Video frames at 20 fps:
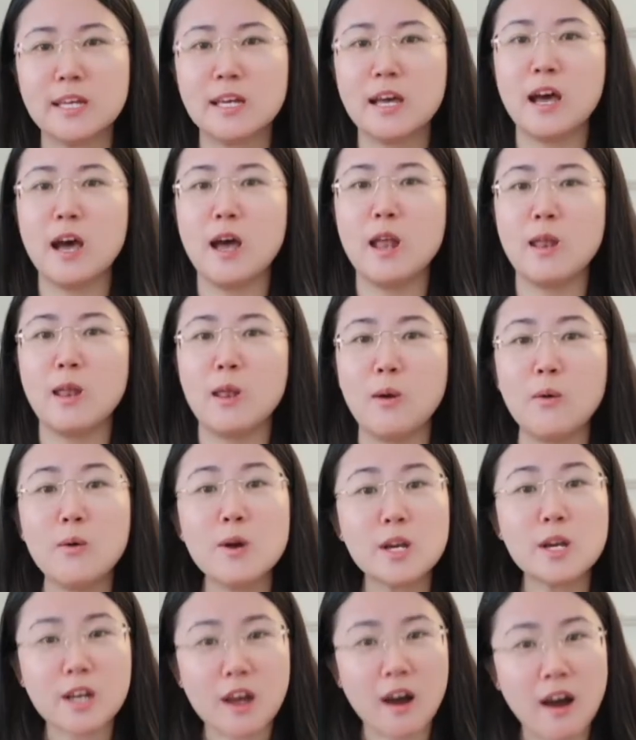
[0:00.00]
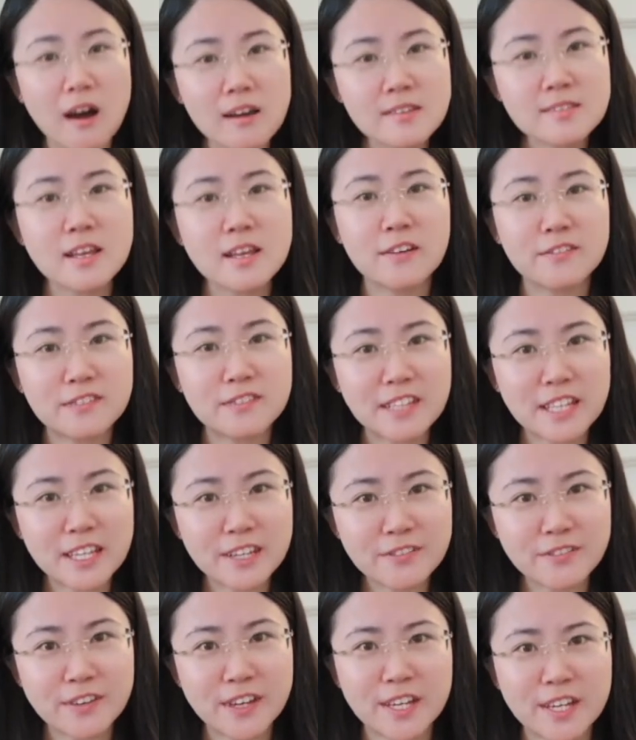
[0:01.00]
a lower cost of
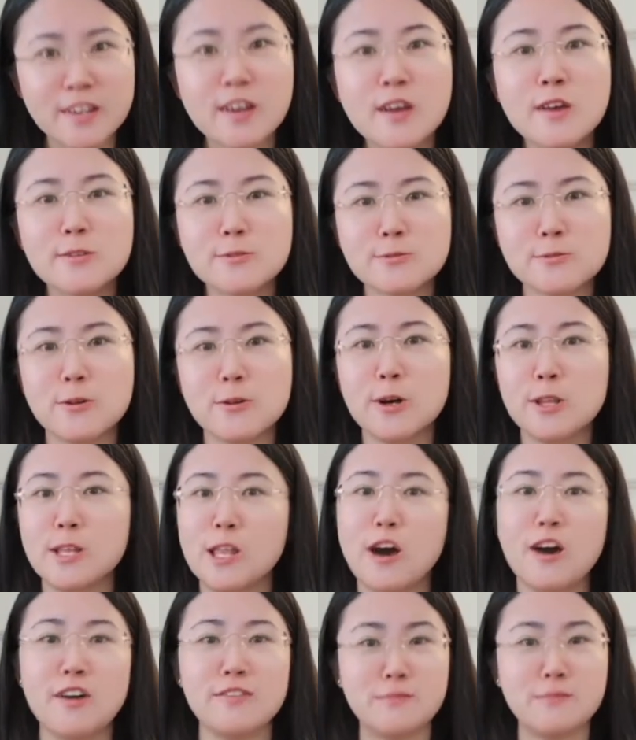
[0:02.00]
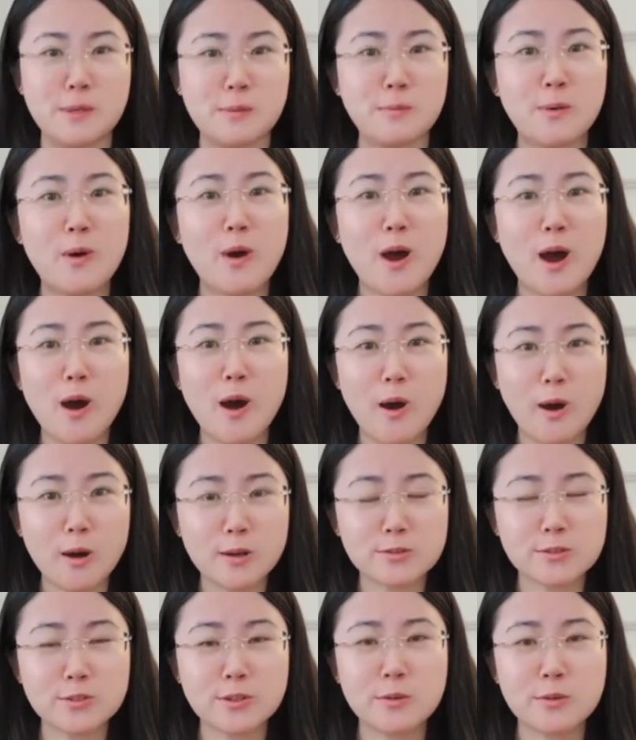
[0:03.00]
living. So a lot of people are
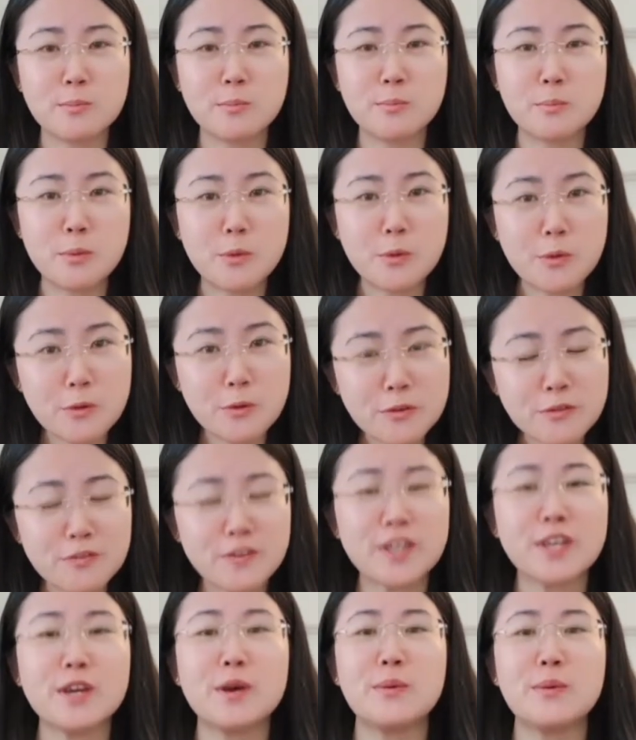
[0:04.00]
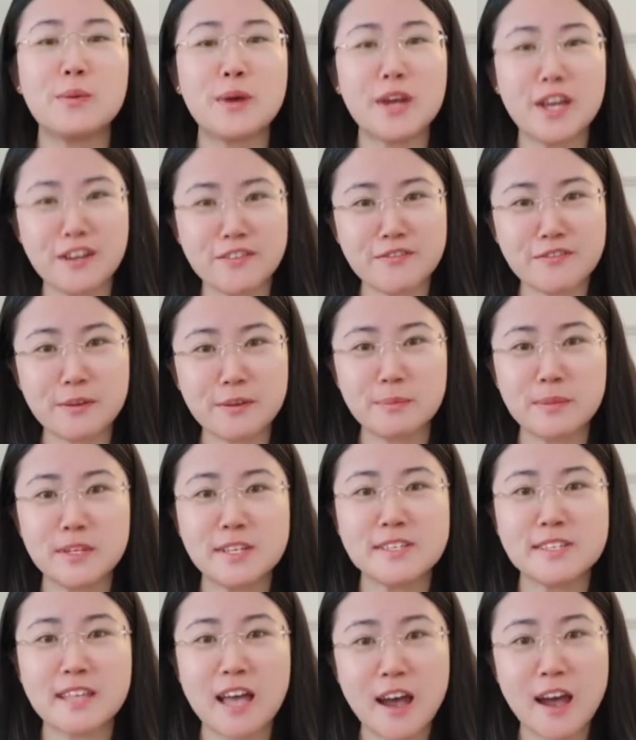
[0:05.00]
also moving away from
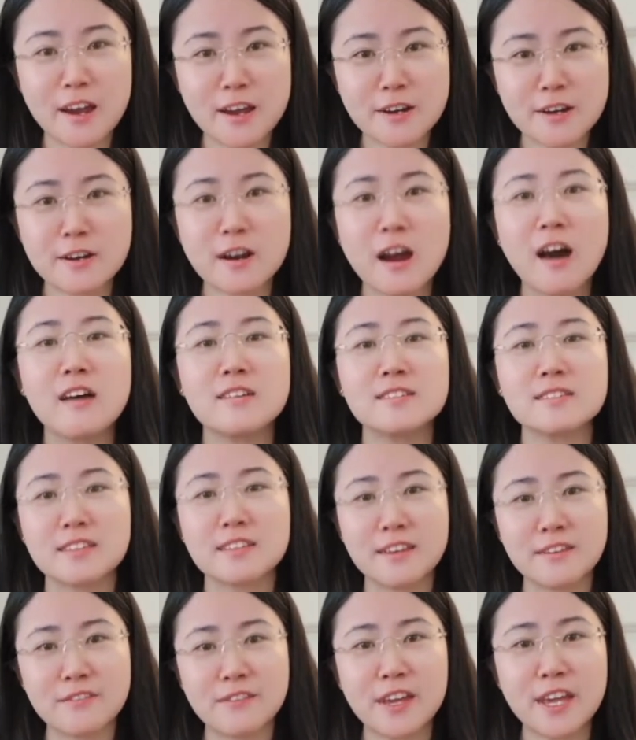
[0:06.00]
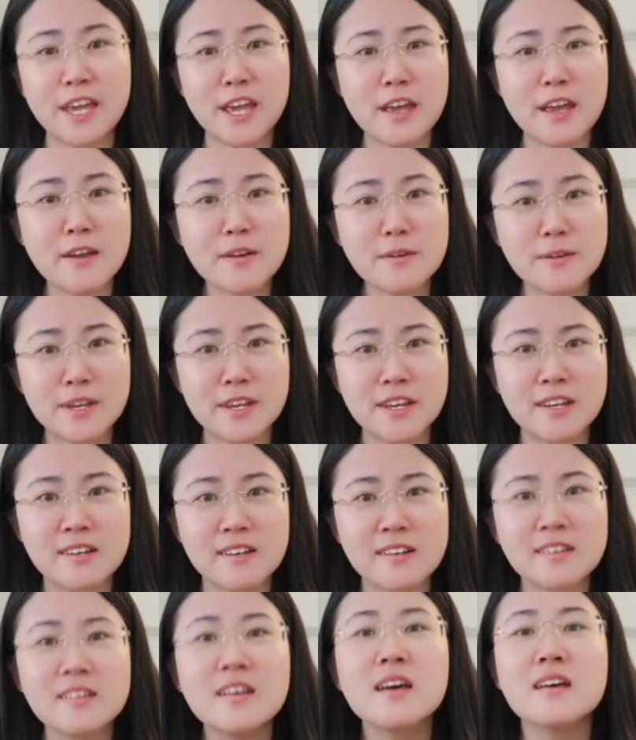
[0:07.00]
this higher cost living
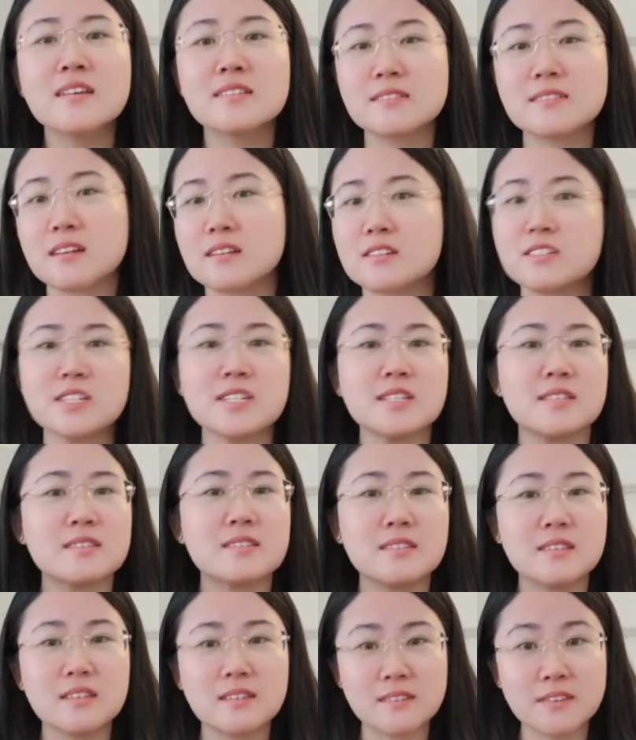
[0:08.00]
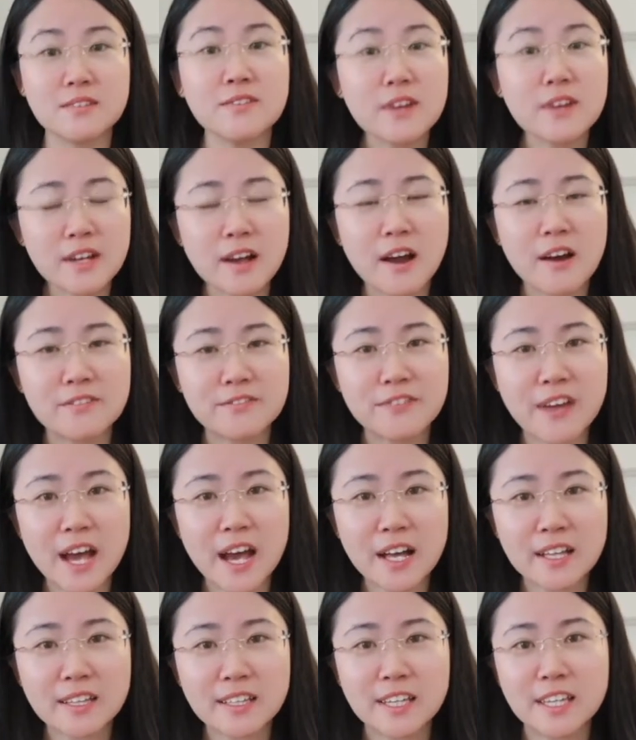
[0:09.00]
area, such as the Silicon
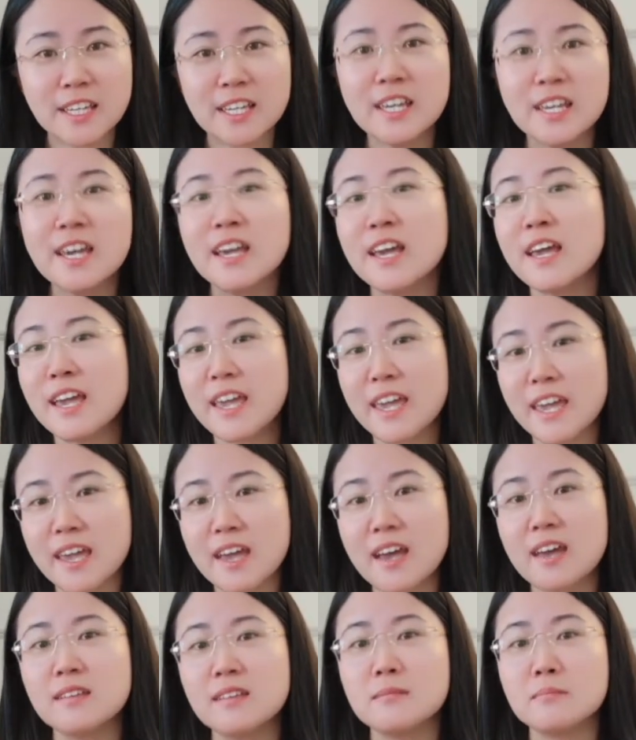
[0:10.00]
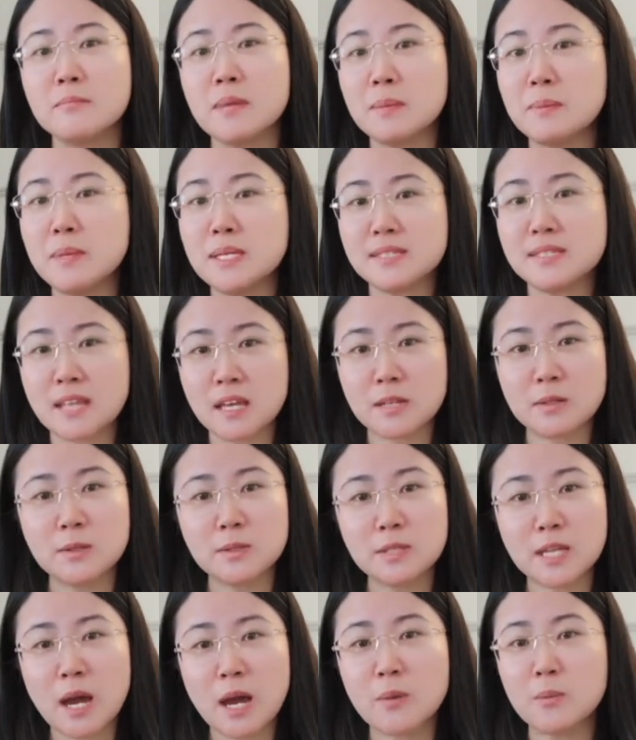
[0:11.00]
Valley, and maybe settle
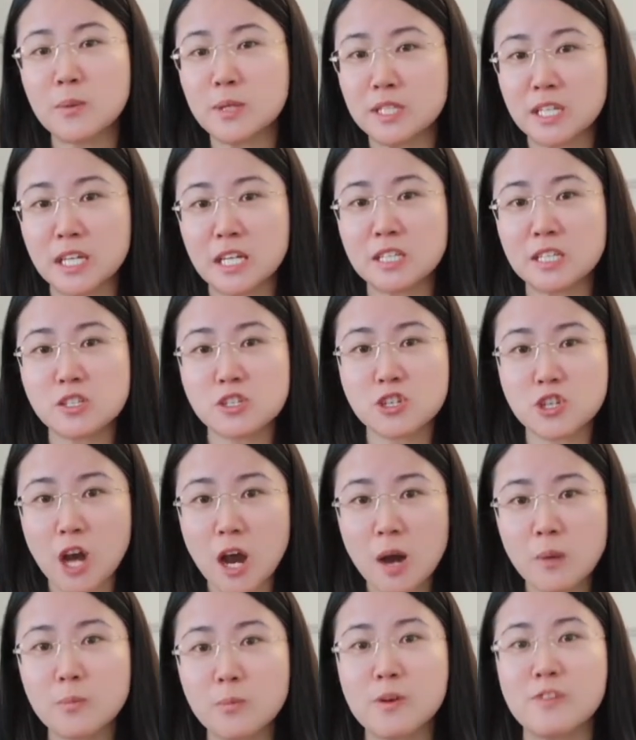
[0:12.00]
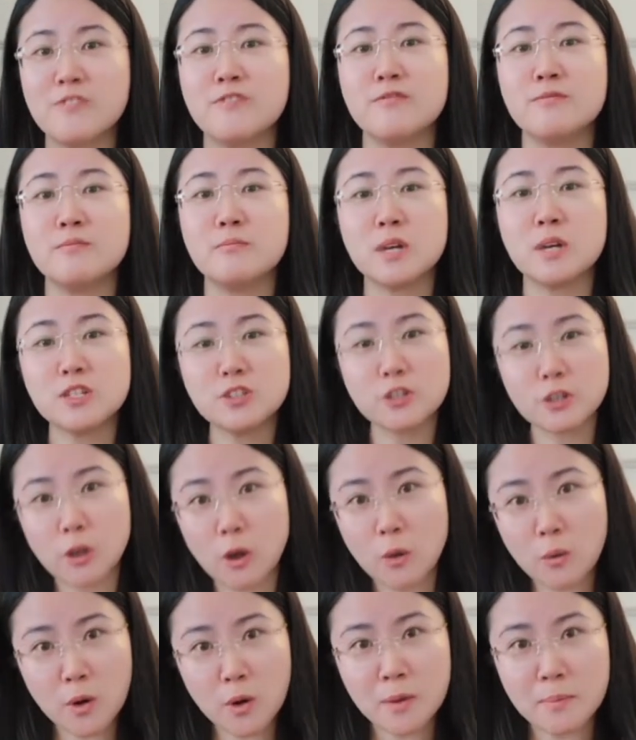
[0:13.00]
down with a job with much
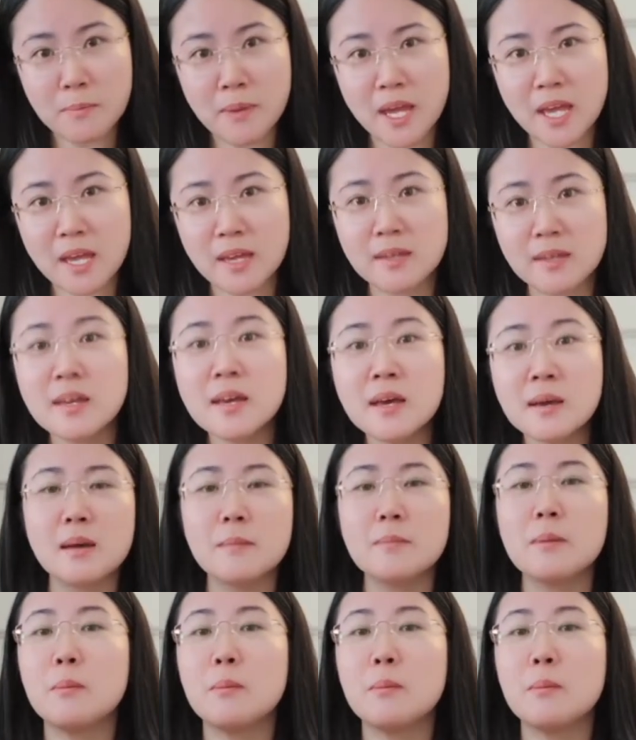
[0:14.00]
lower pay, but